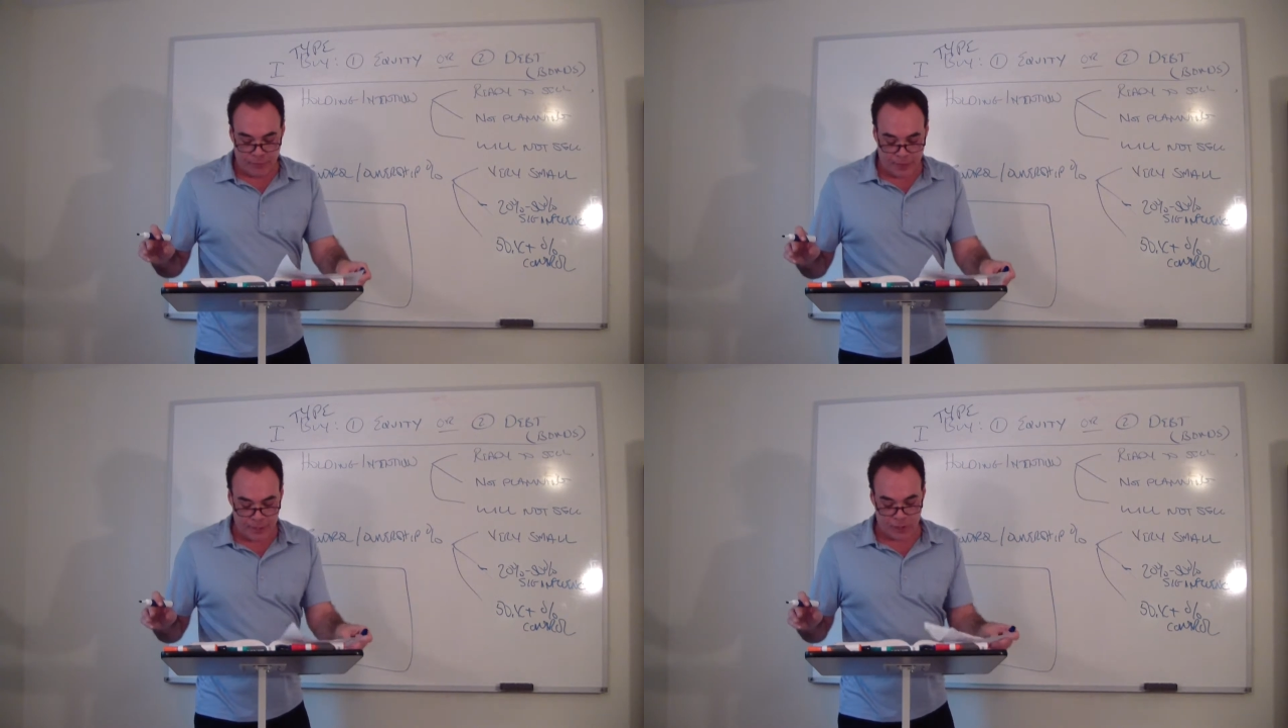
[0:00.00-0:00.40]

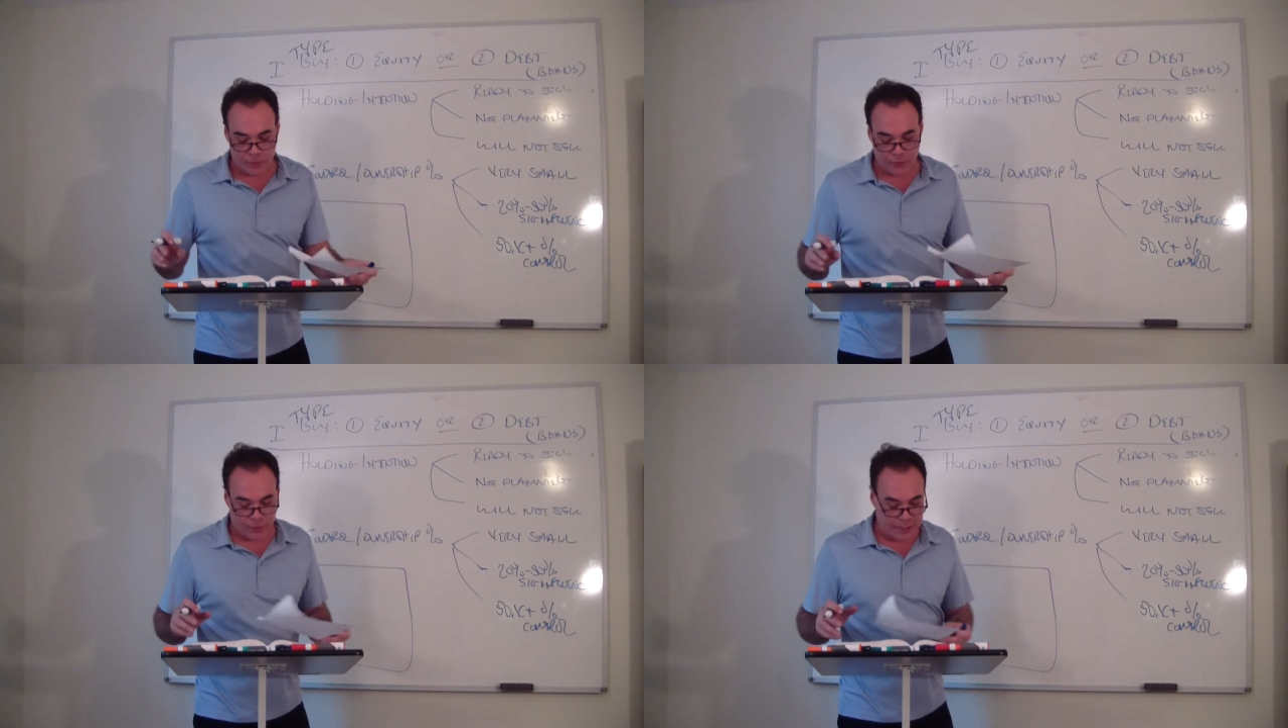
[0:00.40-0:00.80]

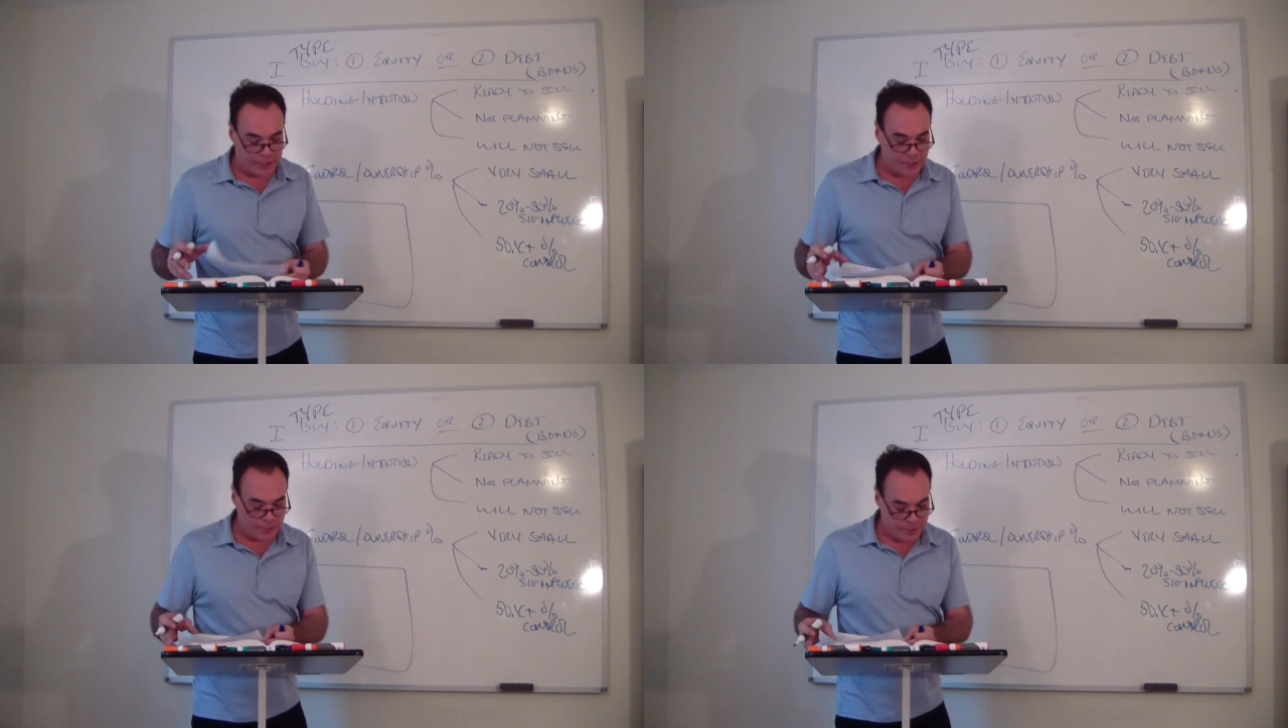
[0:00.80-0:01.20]
phrases for
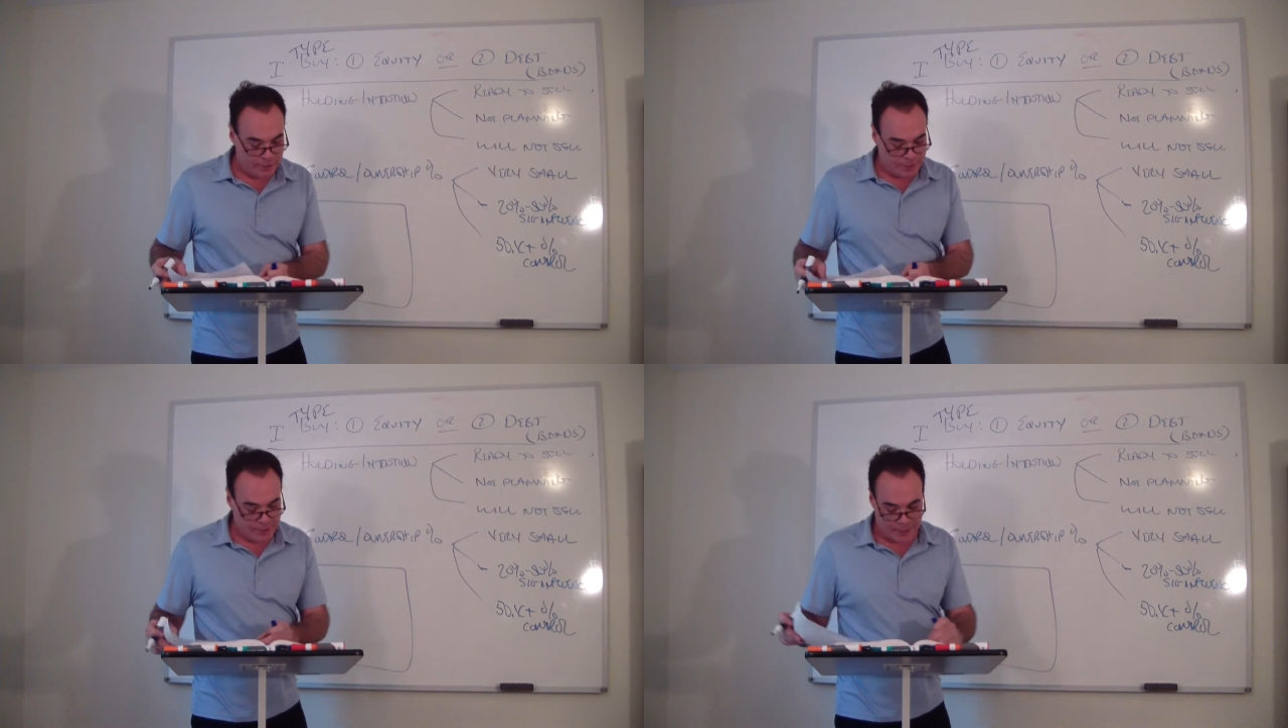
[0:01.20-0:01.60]
these
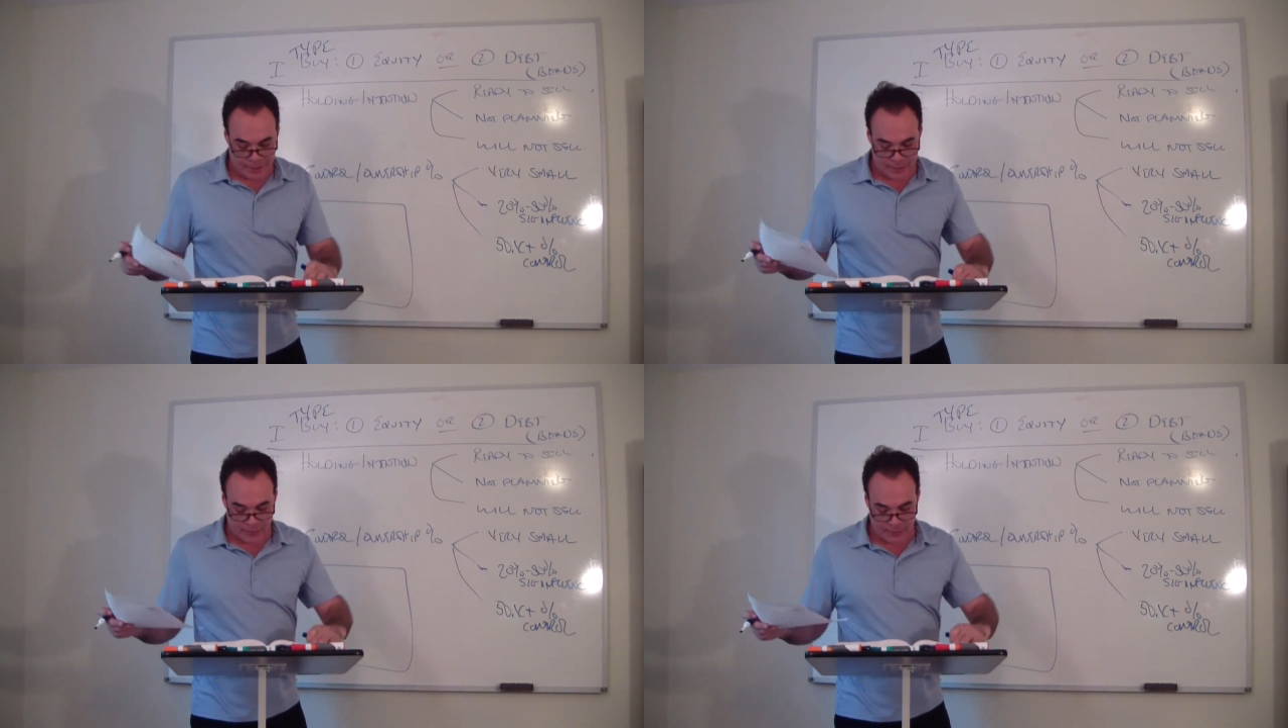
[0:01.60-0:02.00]

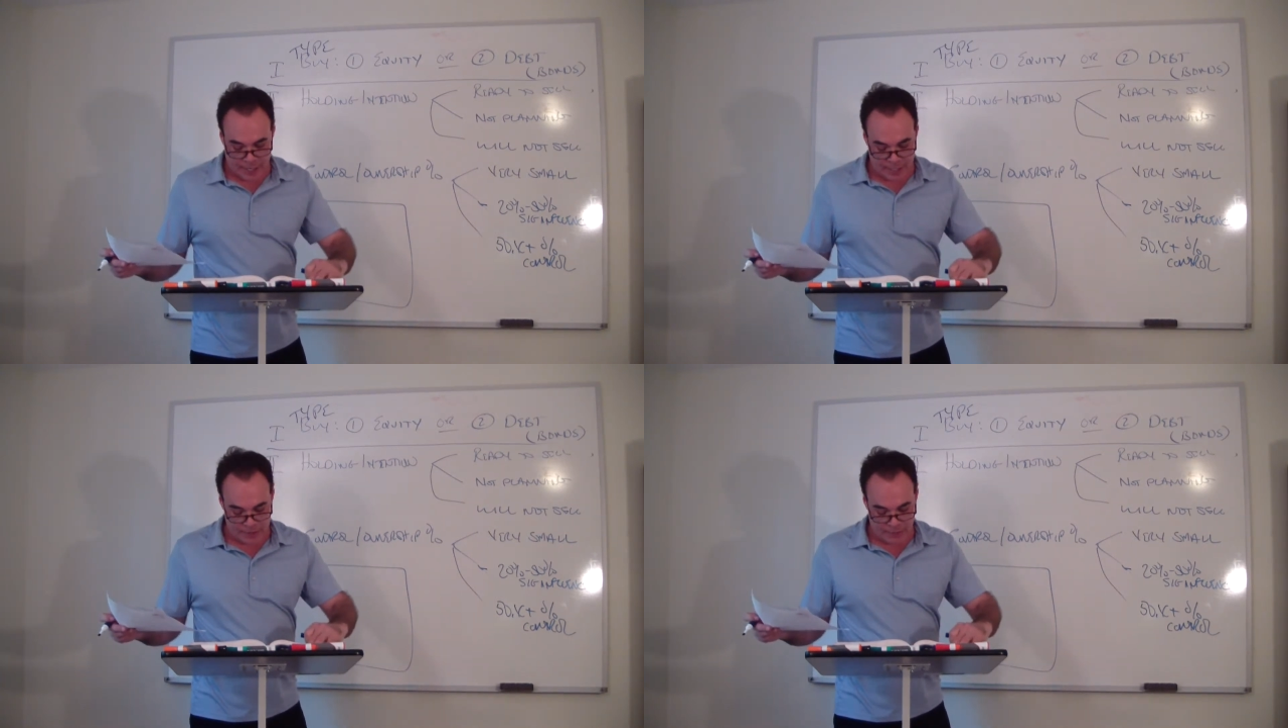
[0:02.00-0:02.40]
different
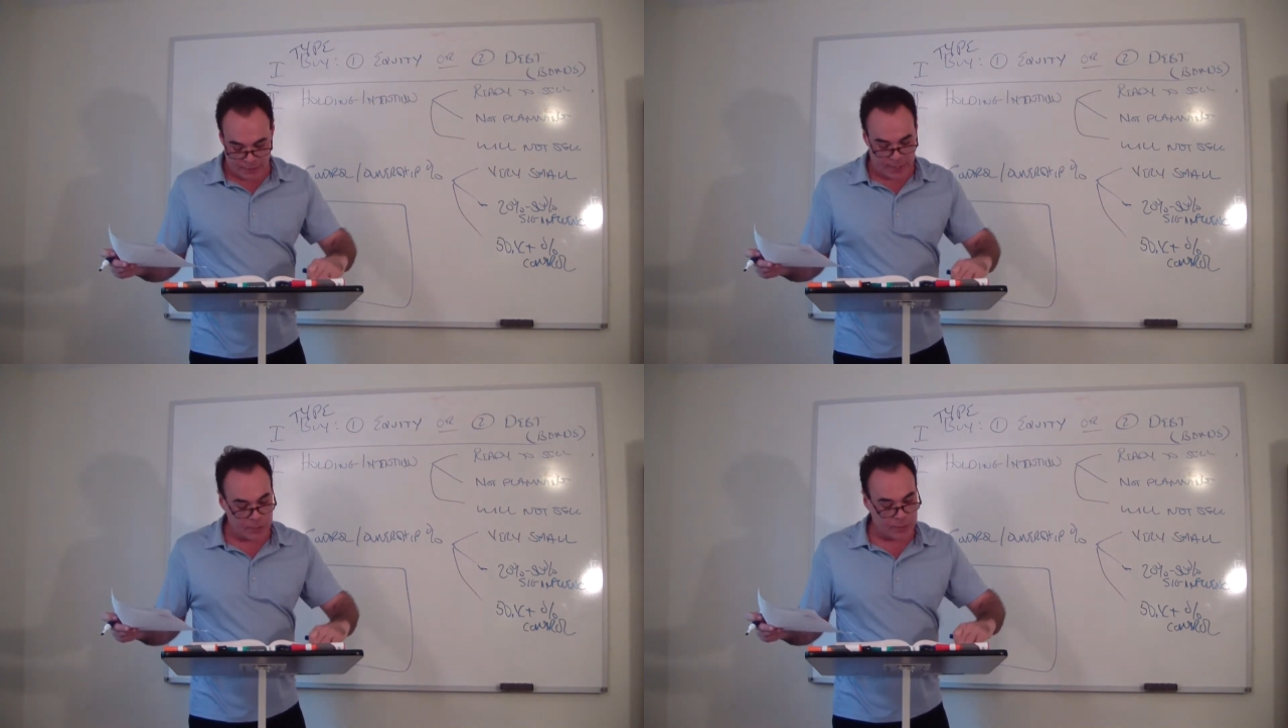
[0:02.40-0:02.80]
kinds of
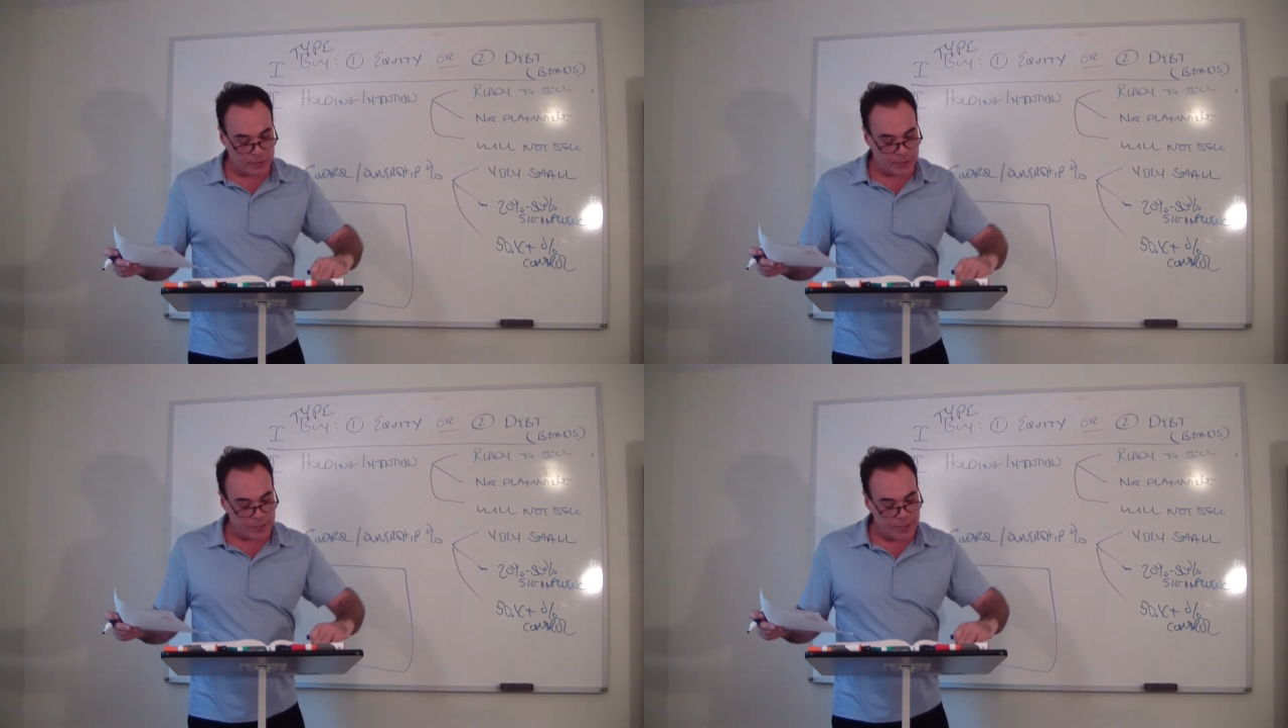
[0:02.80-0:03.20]

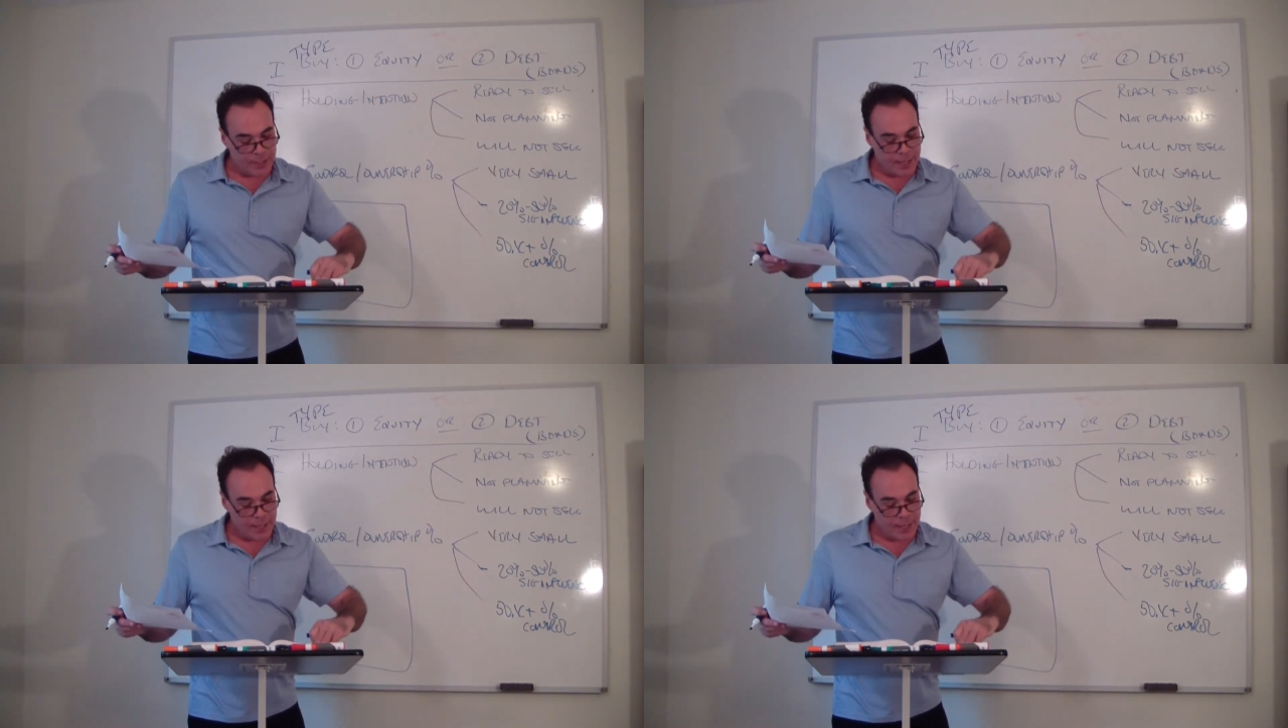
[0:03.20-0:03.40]
investments.